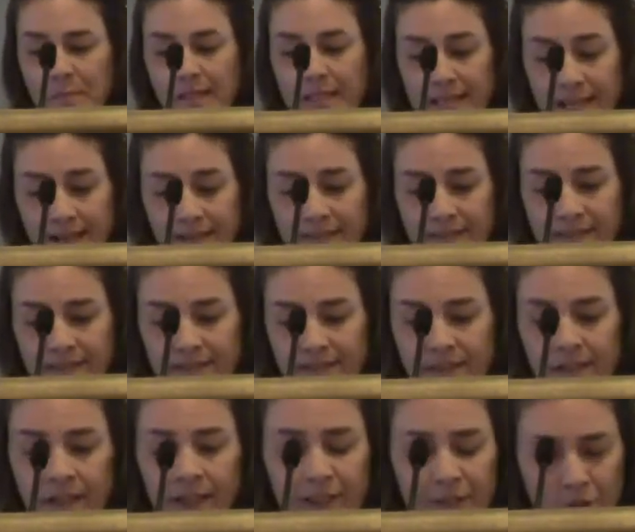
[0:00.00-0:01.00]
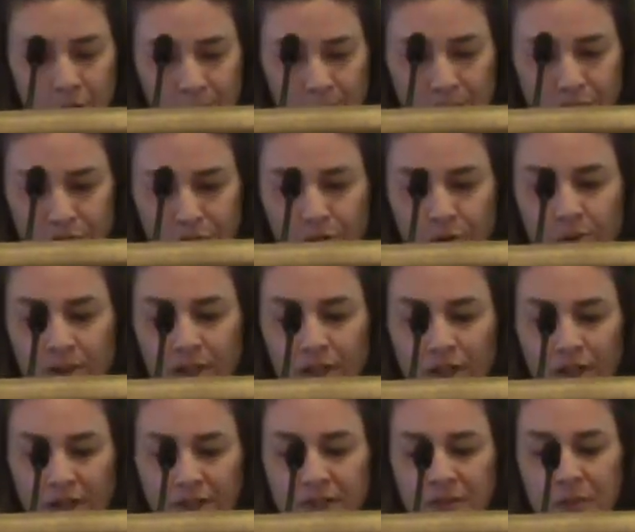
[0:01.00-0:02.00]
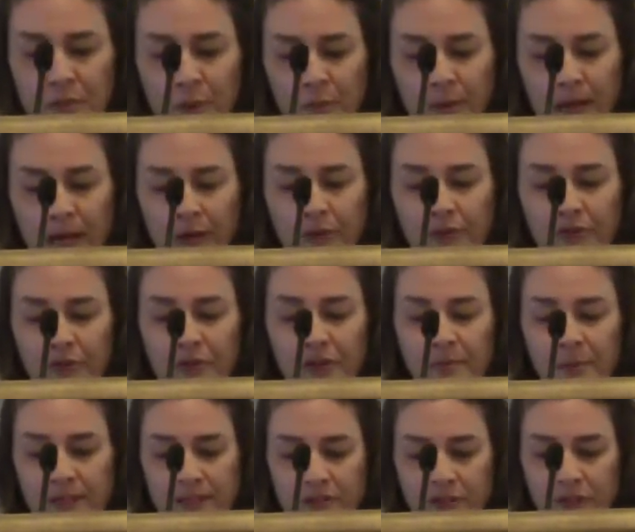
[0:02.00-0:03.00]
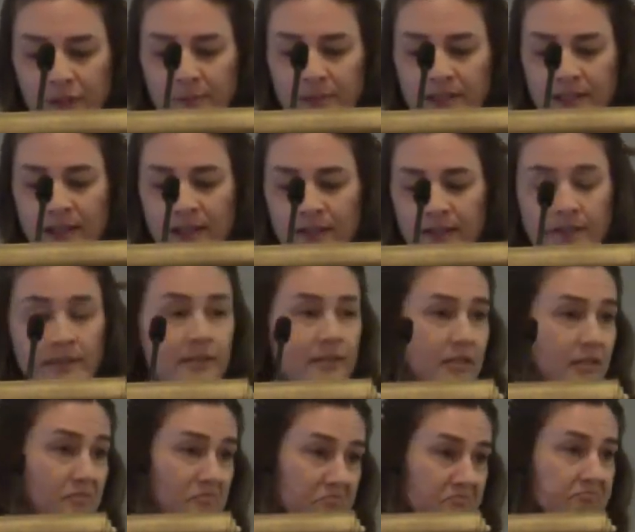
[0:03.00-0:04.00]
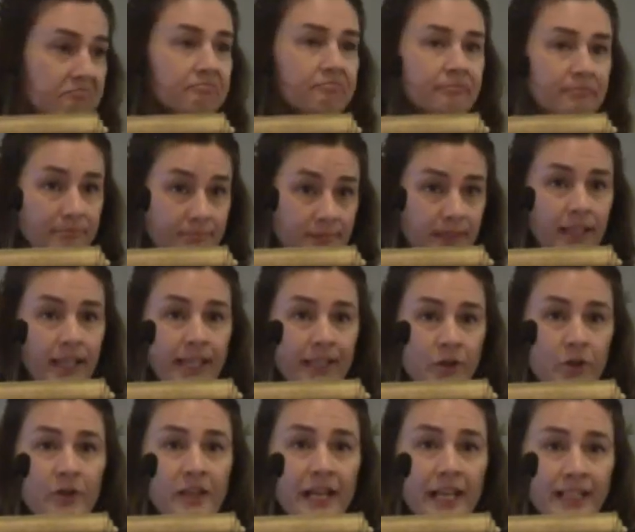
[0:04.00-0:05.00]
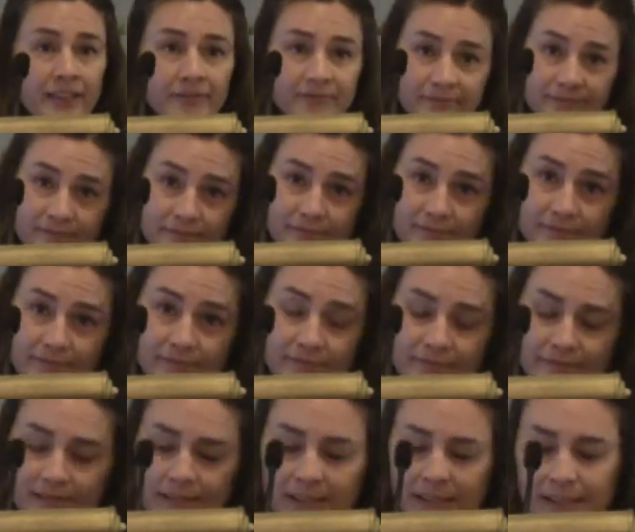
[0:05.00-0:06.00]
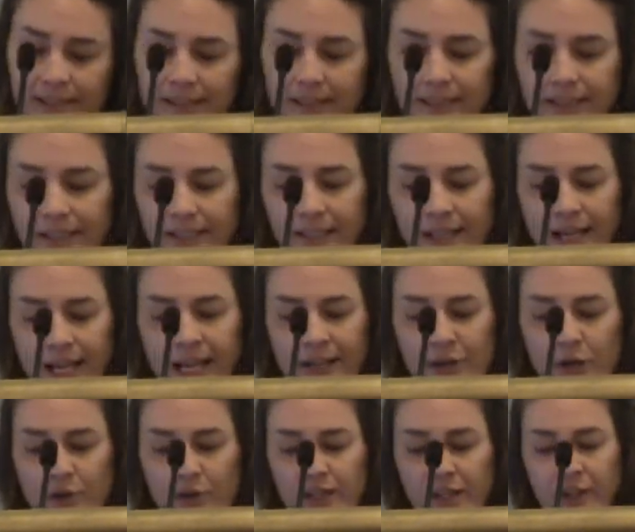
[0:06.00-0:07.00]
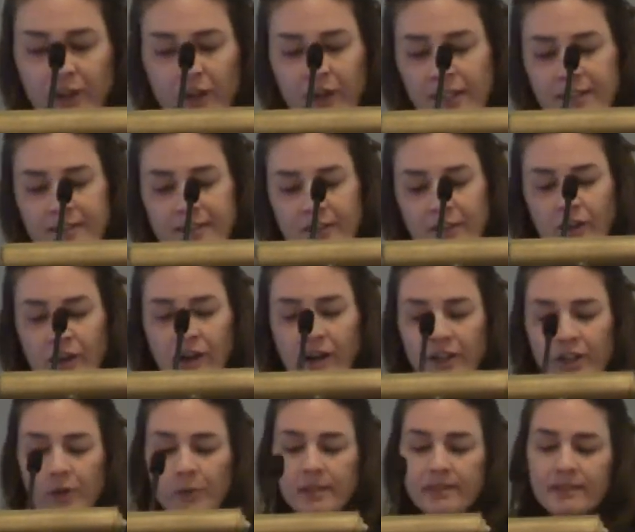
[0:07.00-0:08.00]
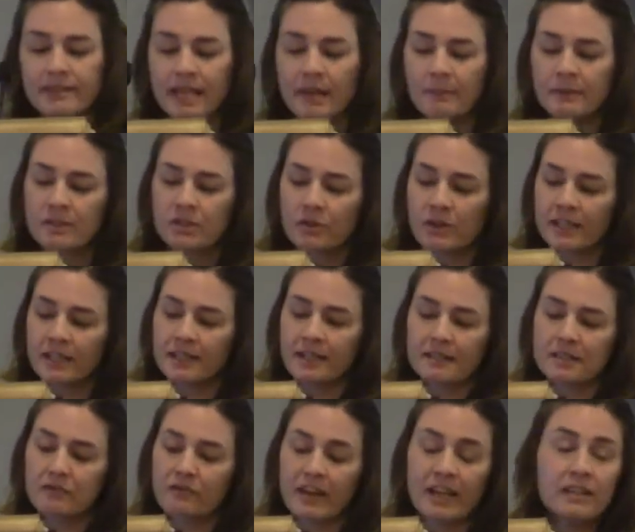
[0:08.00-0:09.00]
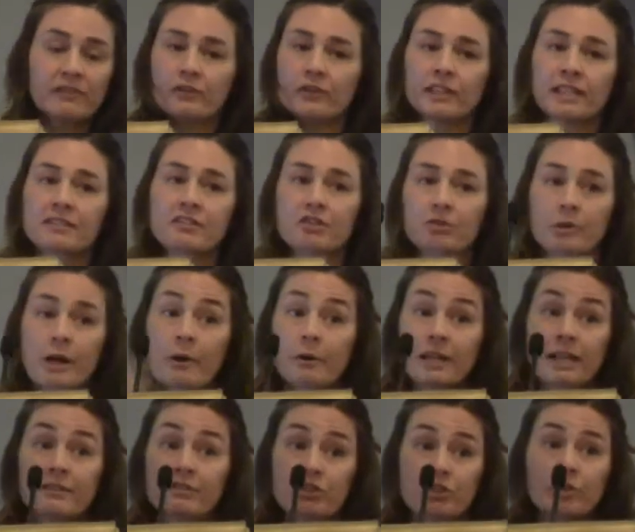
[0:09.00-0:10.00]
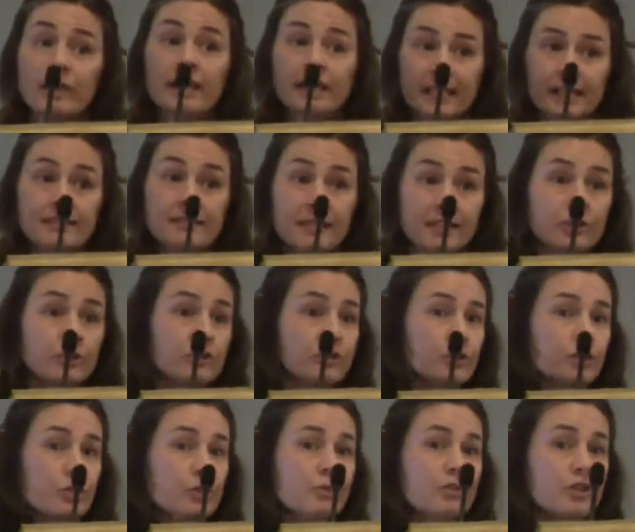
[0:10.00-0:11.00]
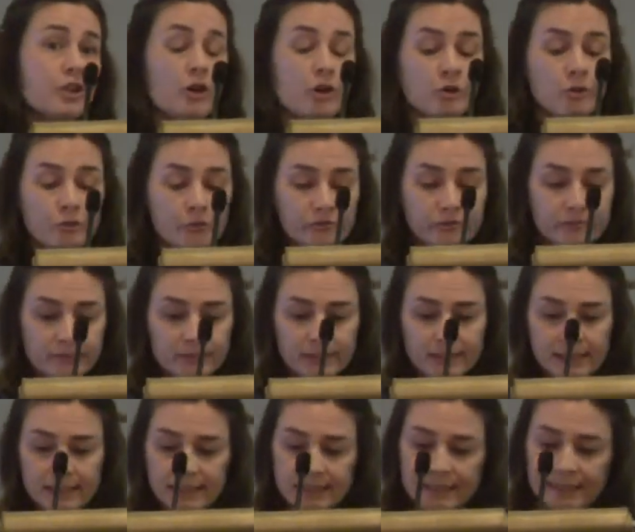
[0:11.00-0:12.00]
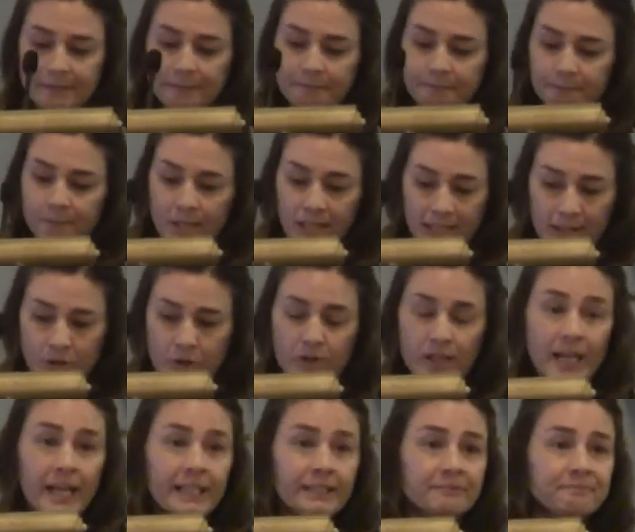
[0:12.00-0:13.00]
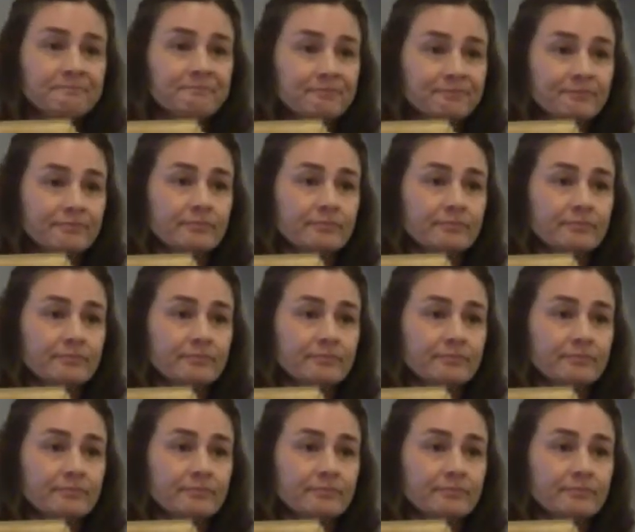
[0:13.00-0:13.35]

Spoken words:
Yes, I know it's true that God is more powerful than my circumstances. I know that. I know that God is a God who has demonstrated his faithfulness throughout history and continues to do so. I know that.